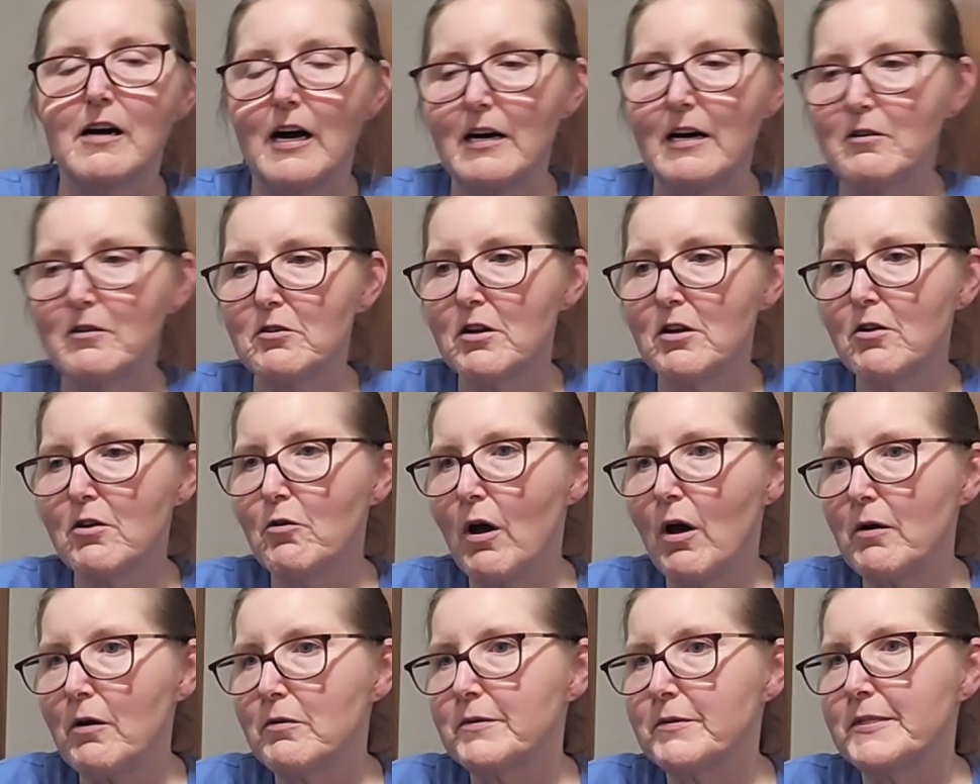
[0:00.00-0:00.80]
I don't know.
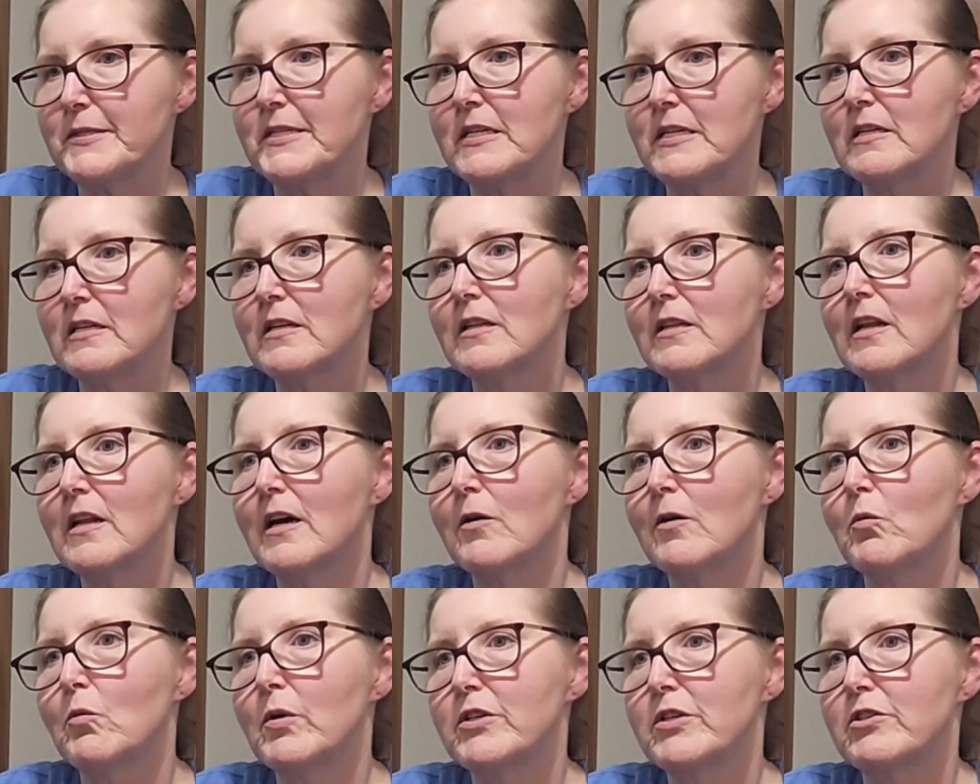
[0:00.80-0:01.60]
I was thinking
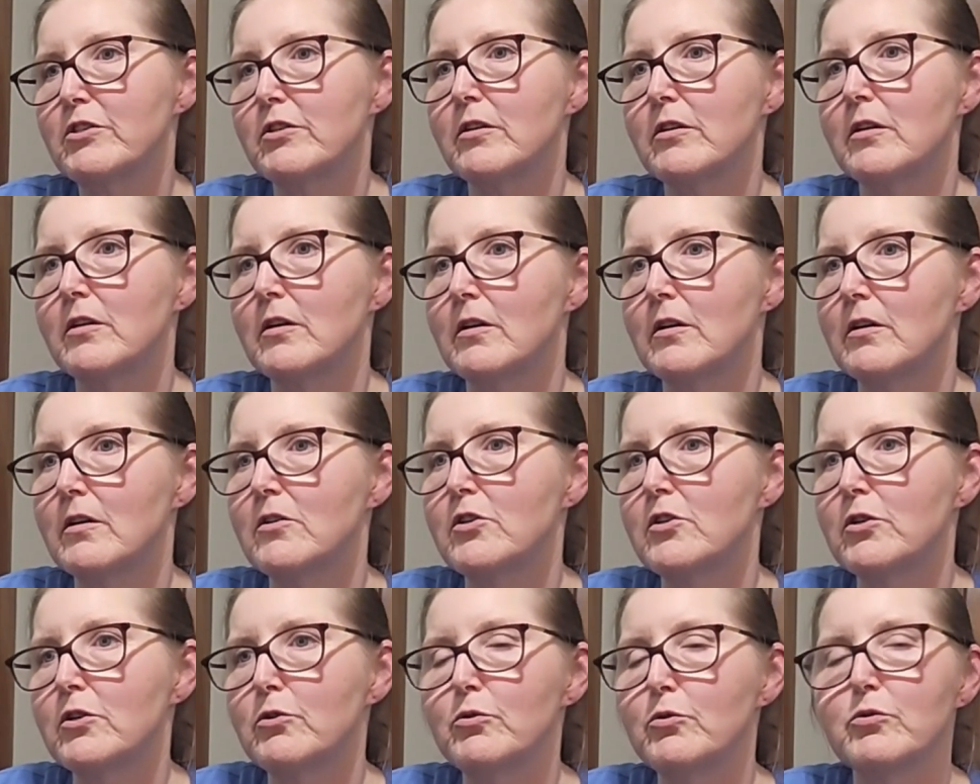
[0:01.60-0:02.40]
that we
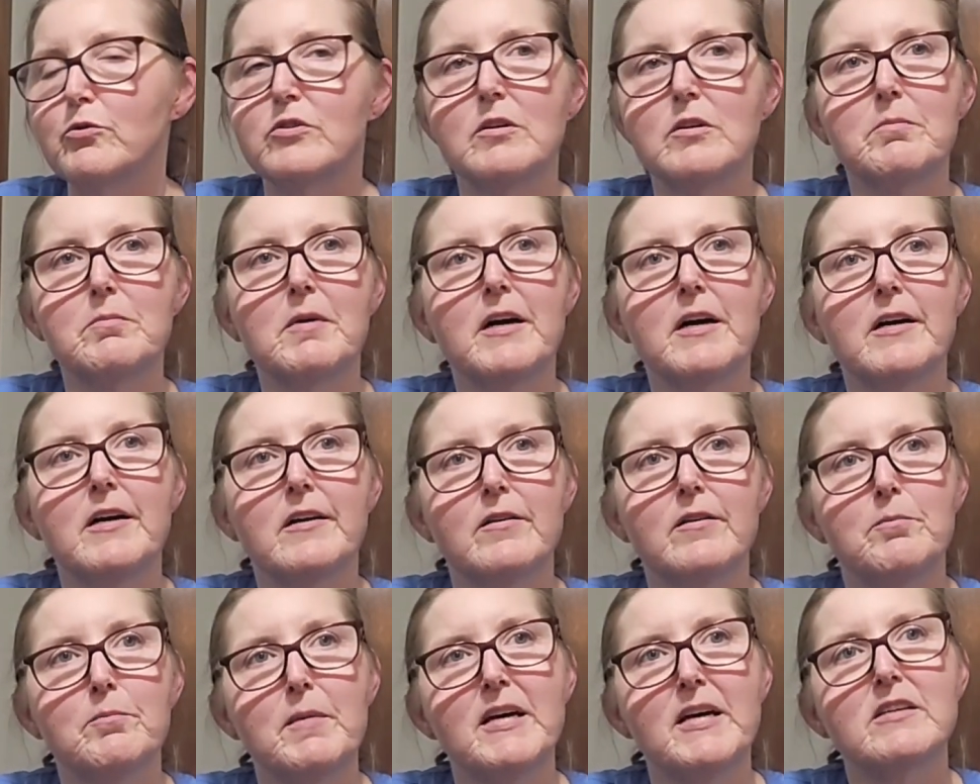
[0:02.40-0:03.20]
should do some
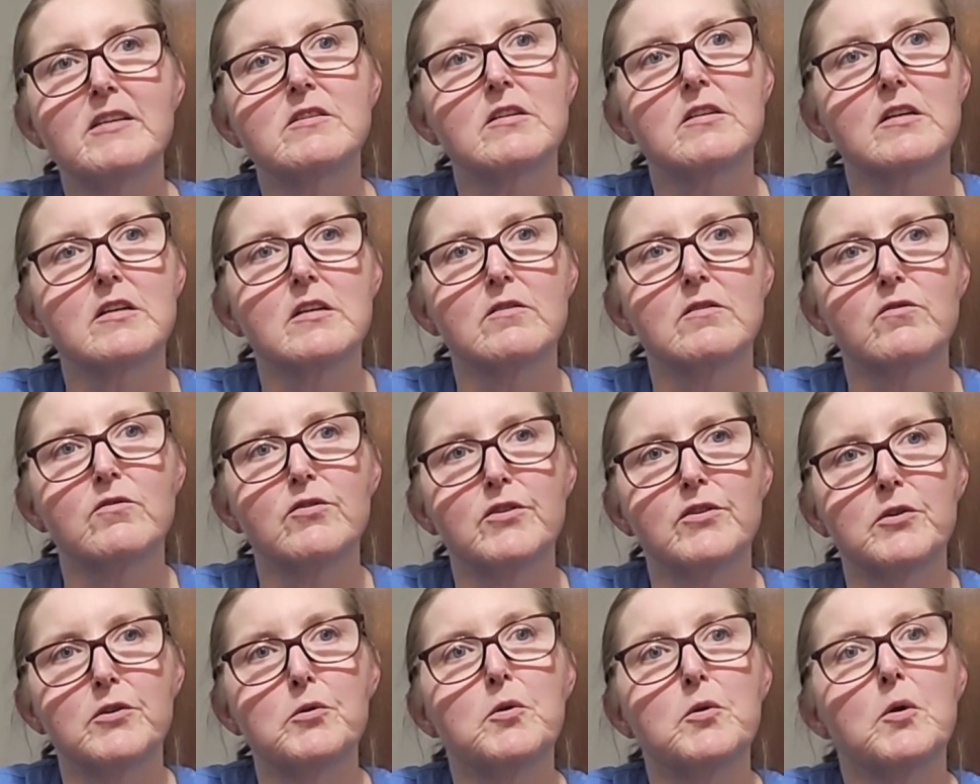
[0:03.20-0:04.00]
kind of Mexican
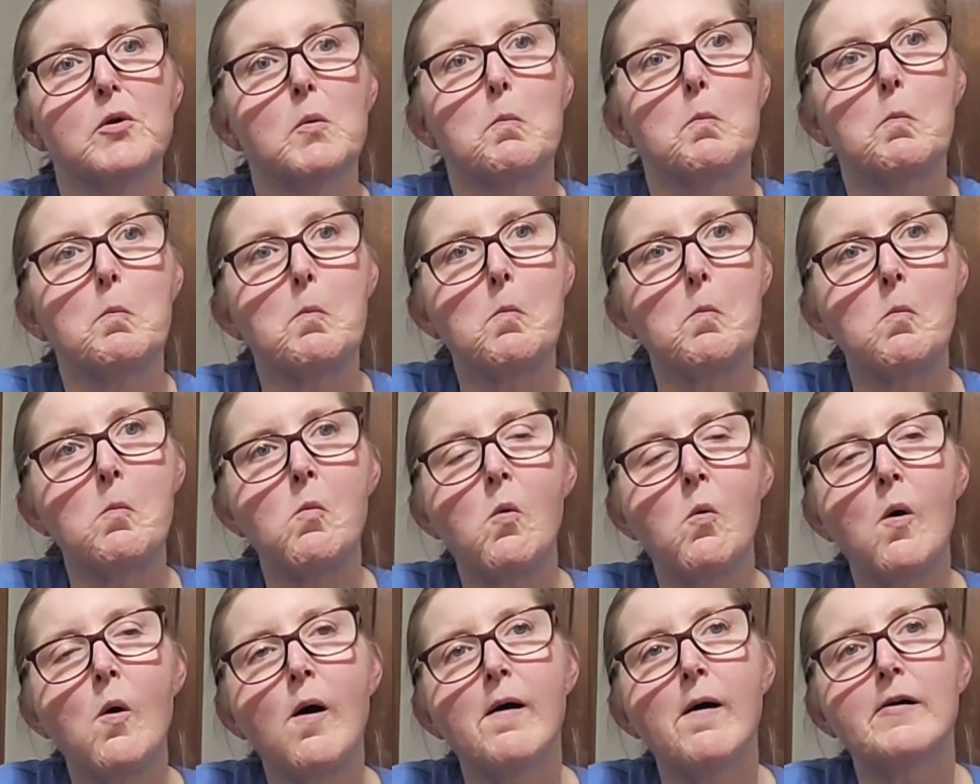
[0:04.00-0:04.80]
food.
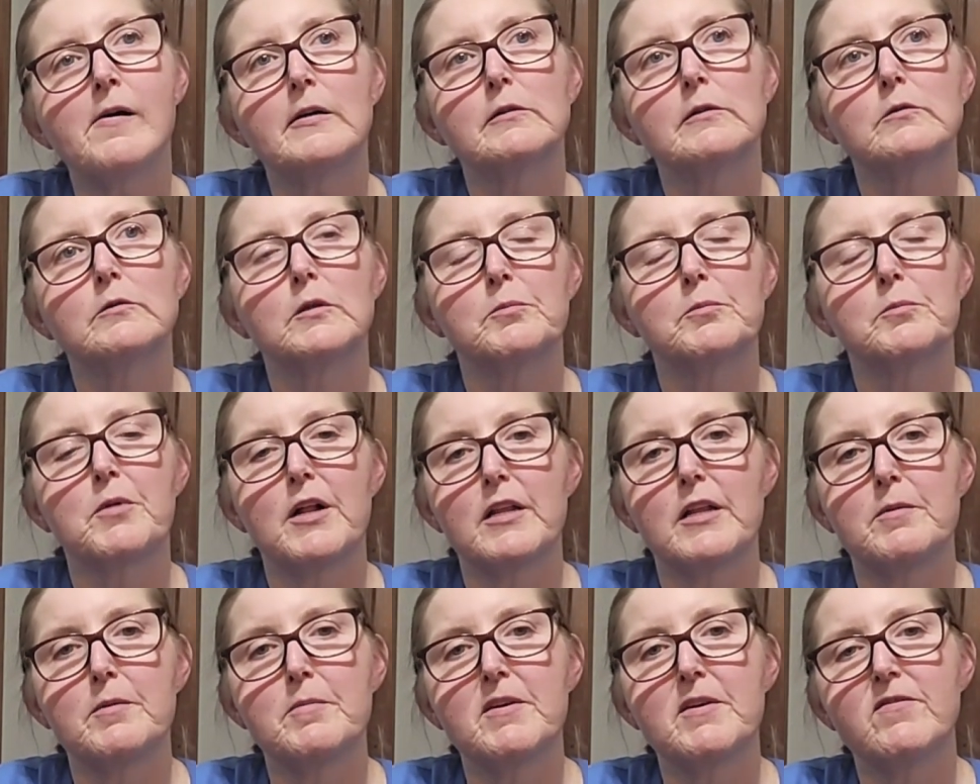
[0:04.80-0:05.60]
Would
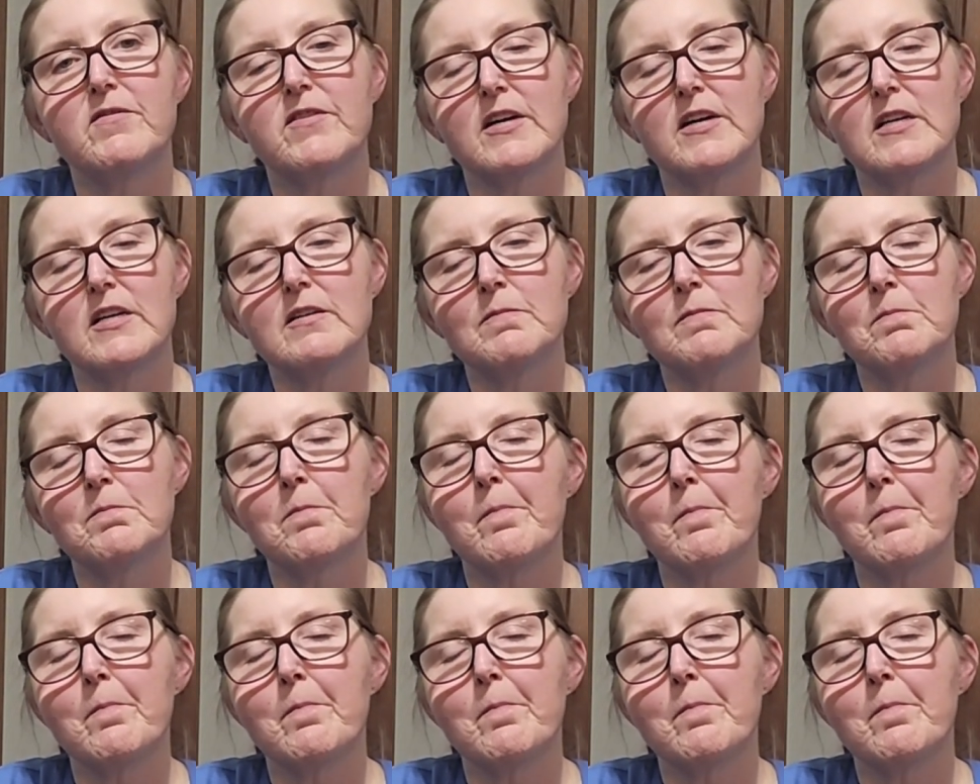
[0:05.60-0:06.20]
probably be fun.